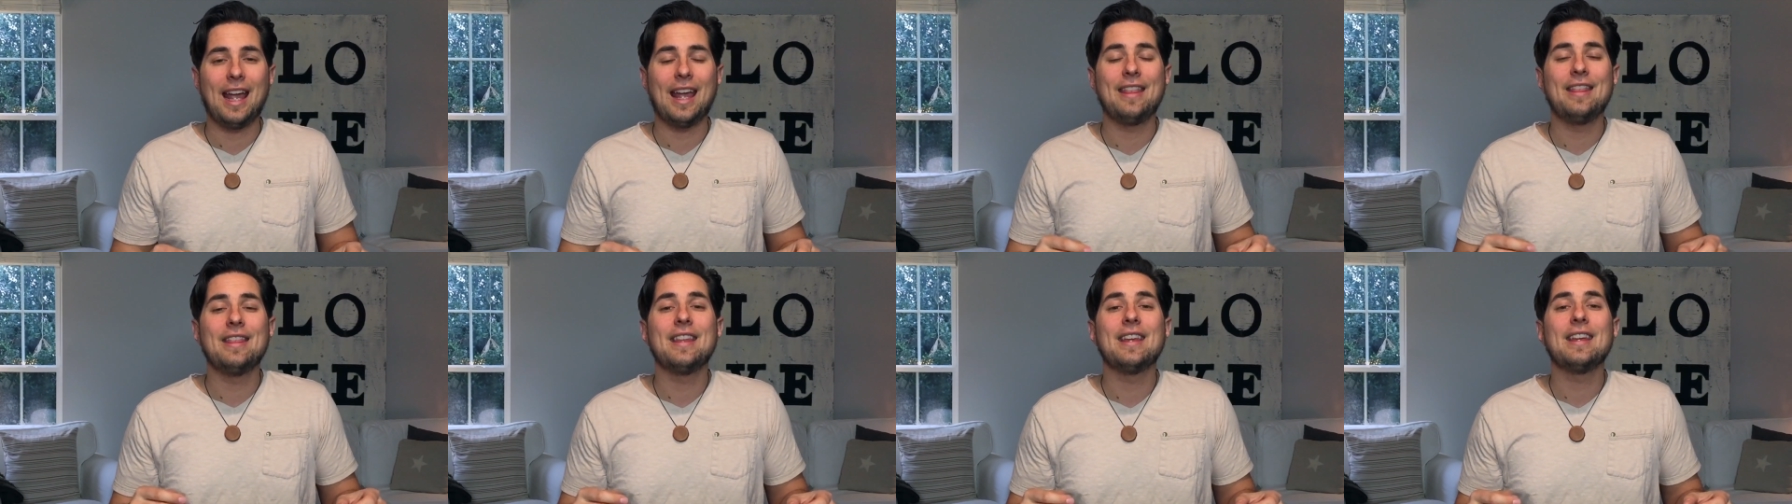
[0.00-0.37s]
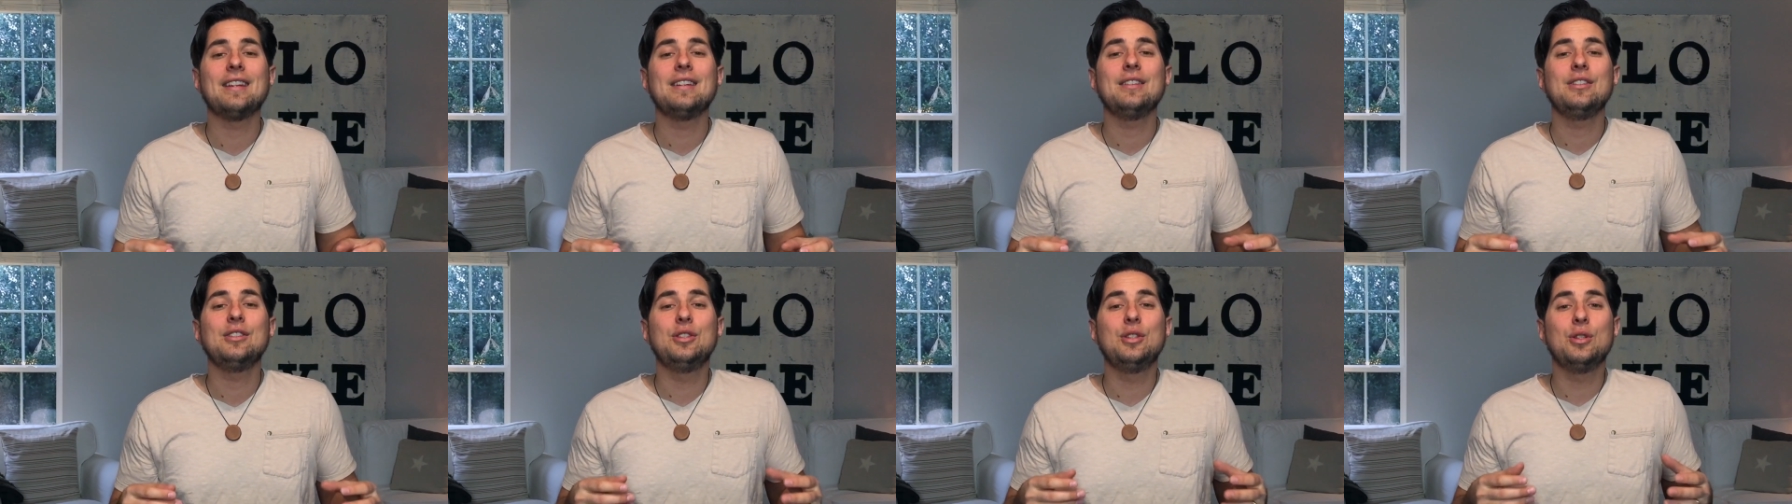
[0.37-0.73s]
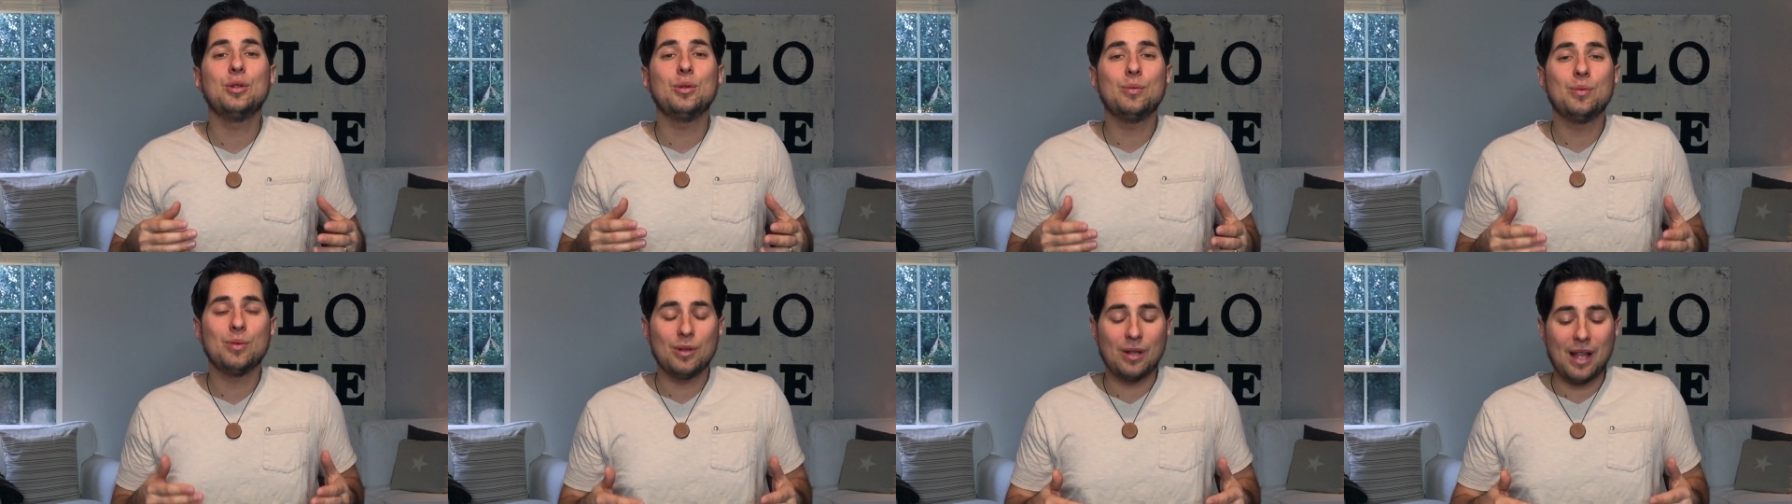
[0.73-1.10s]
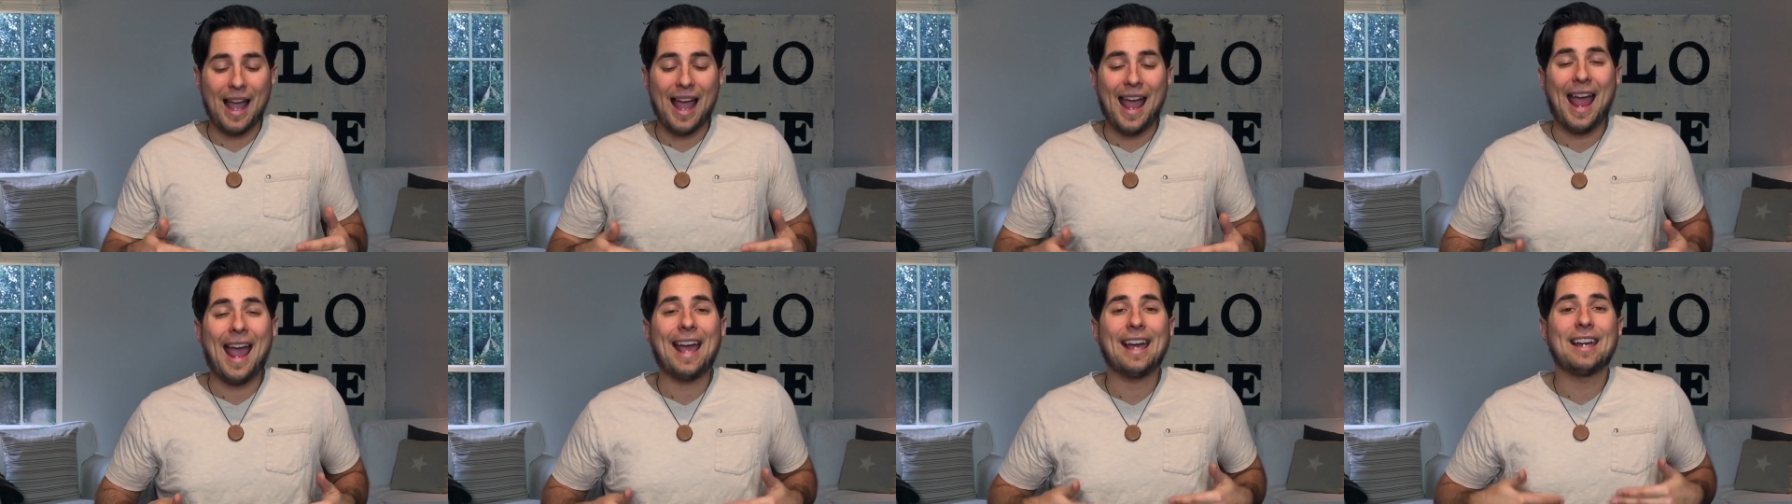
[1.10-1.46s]
and then you
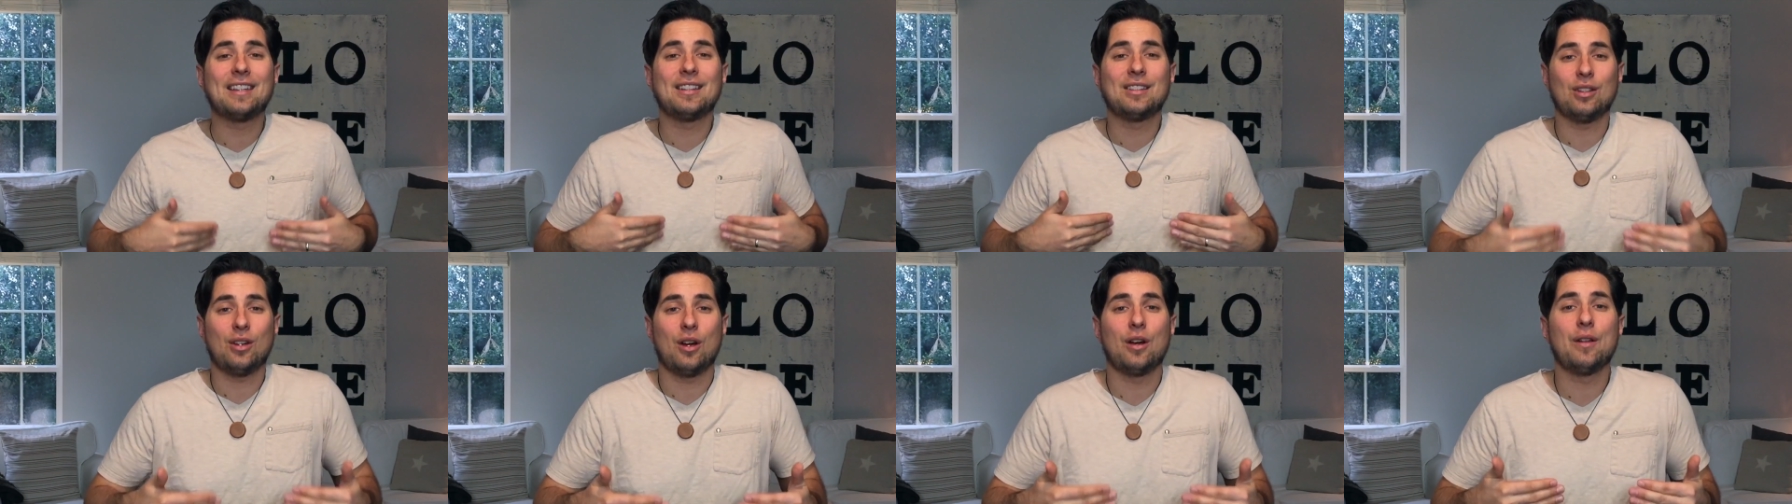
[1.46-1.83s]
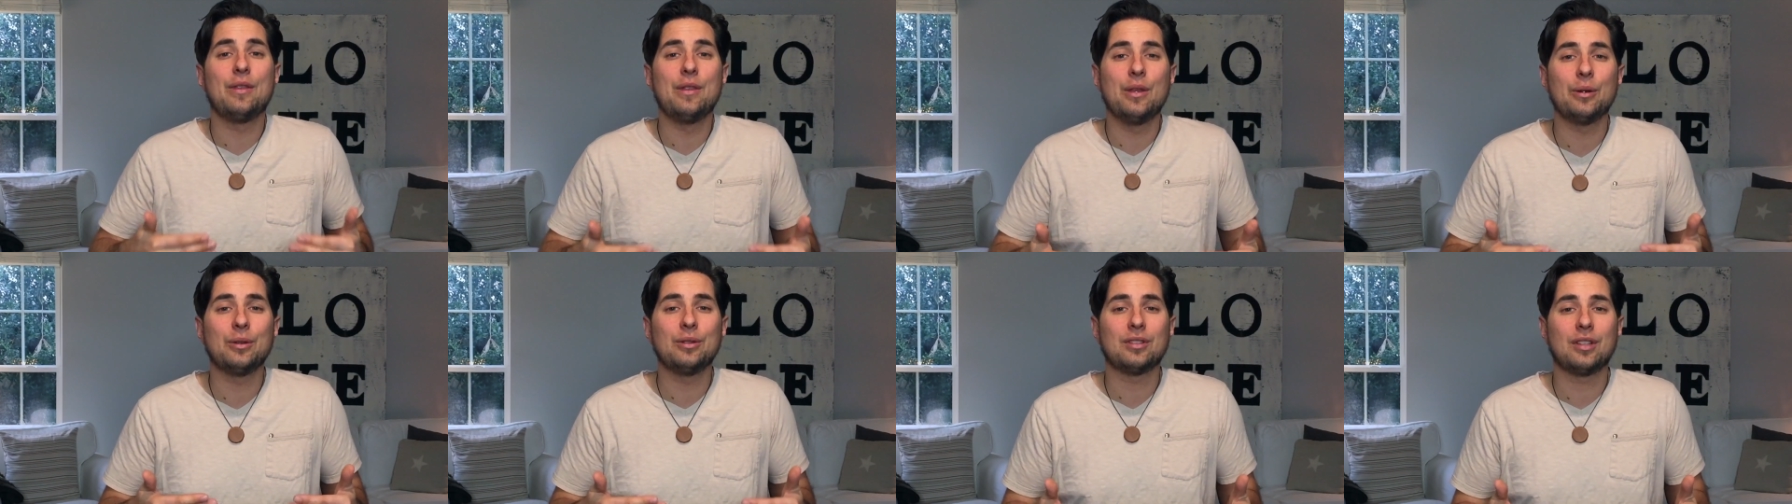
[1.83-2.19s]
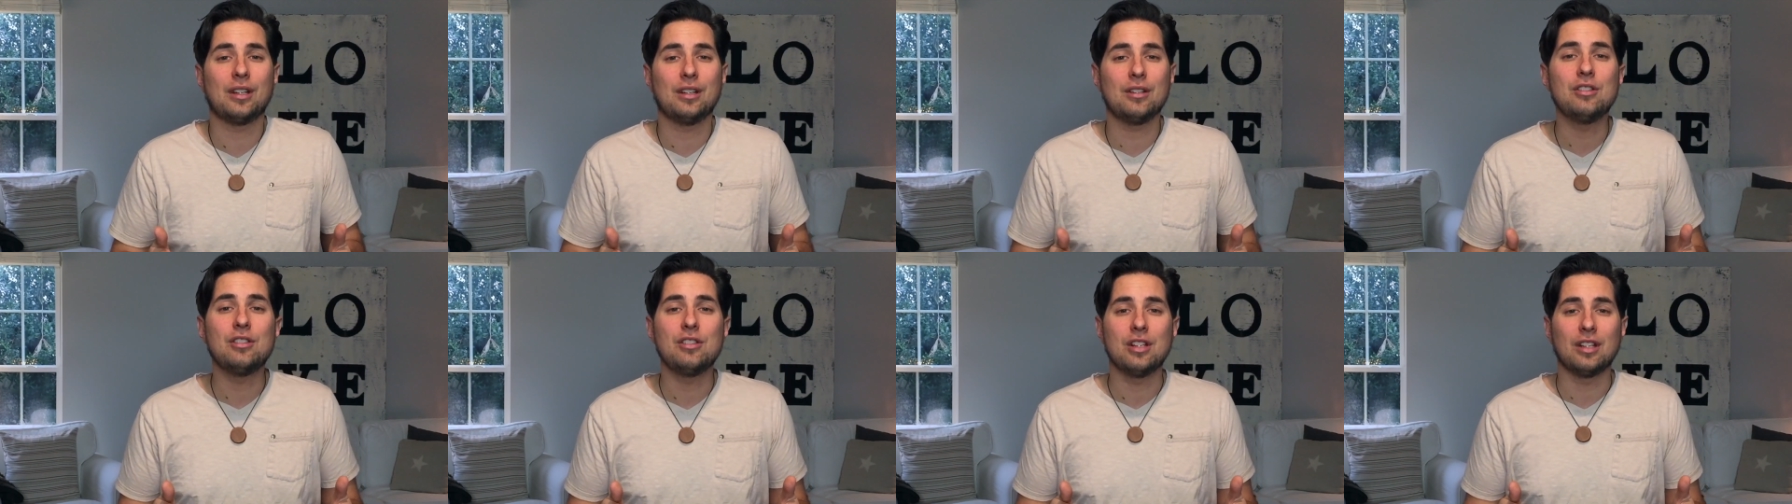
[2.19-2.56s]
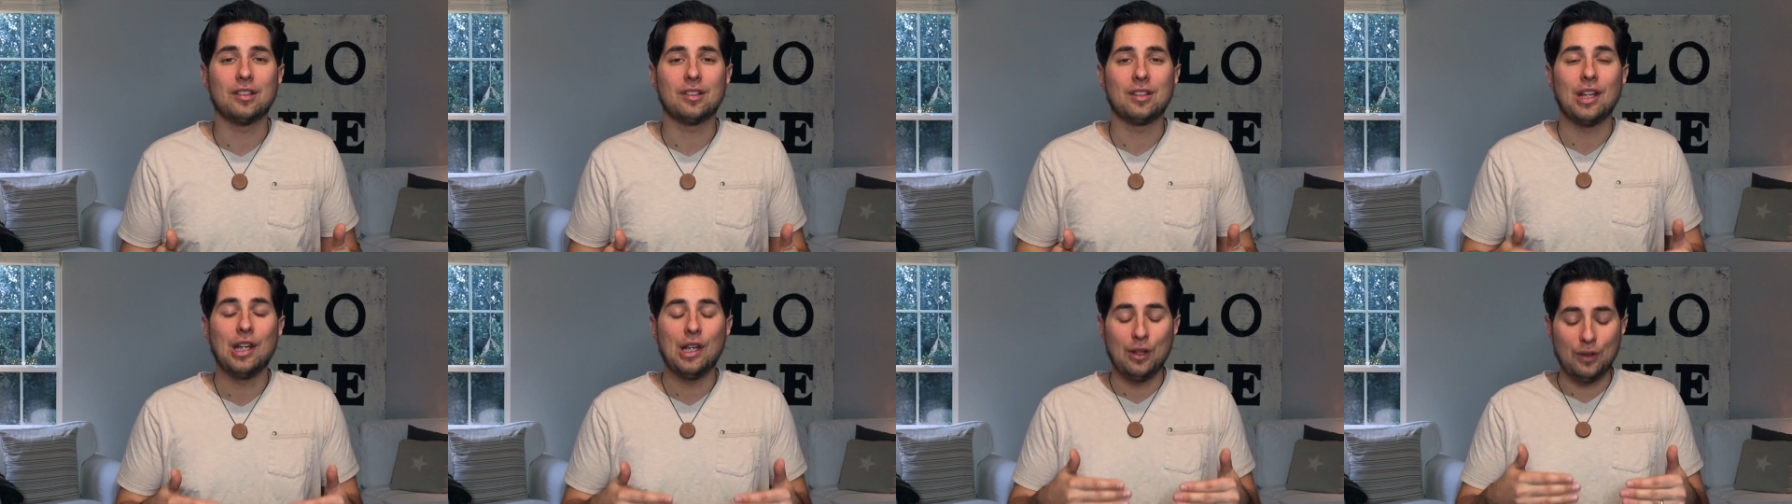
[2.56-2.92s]
will act on those
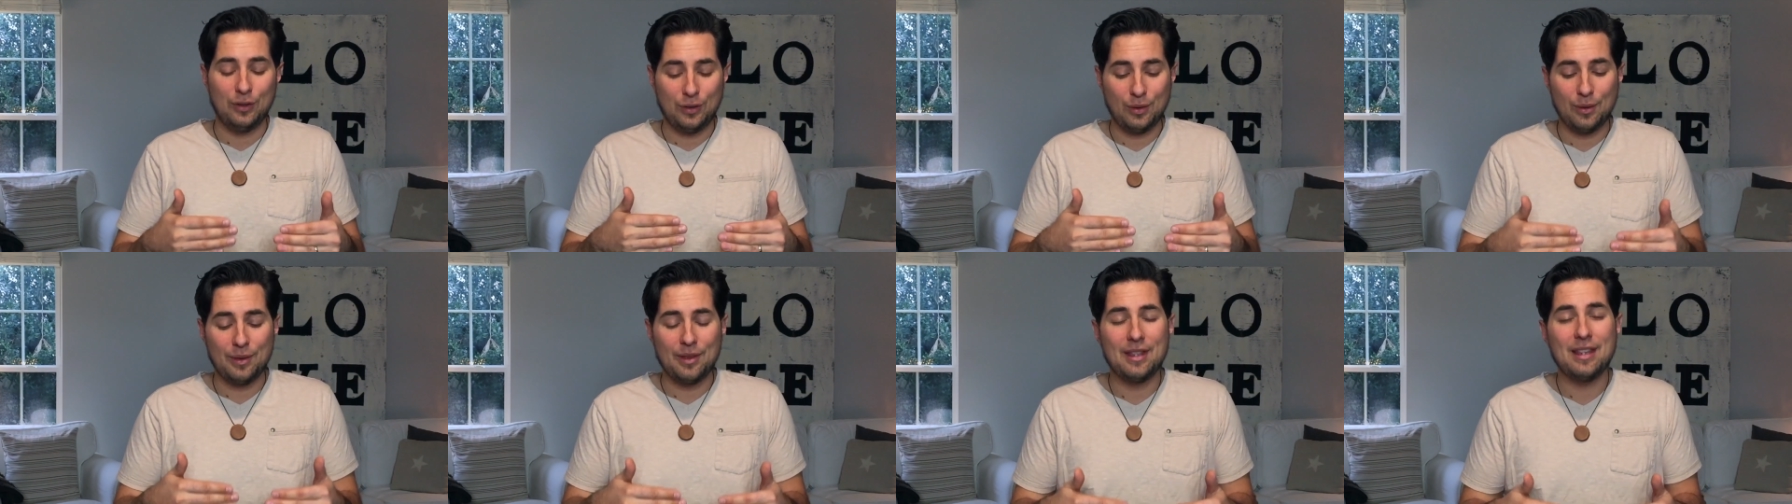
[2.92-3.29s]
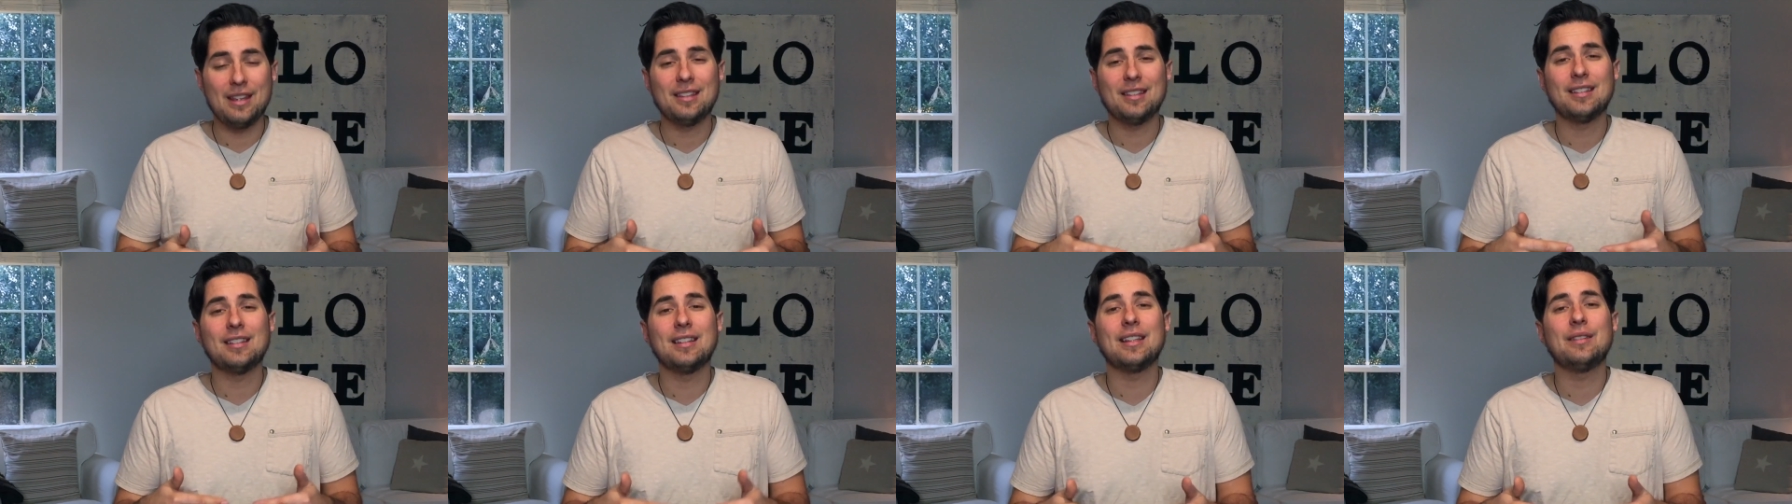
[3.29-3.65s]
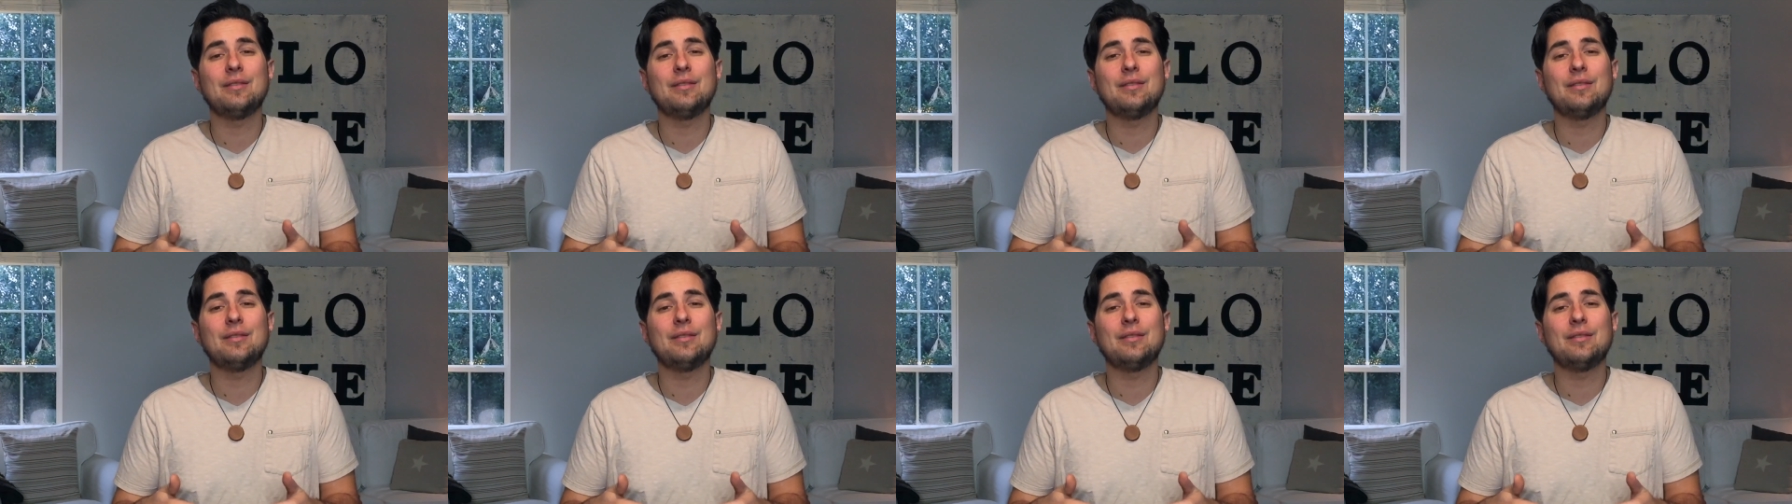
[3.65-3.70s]
hunches. So this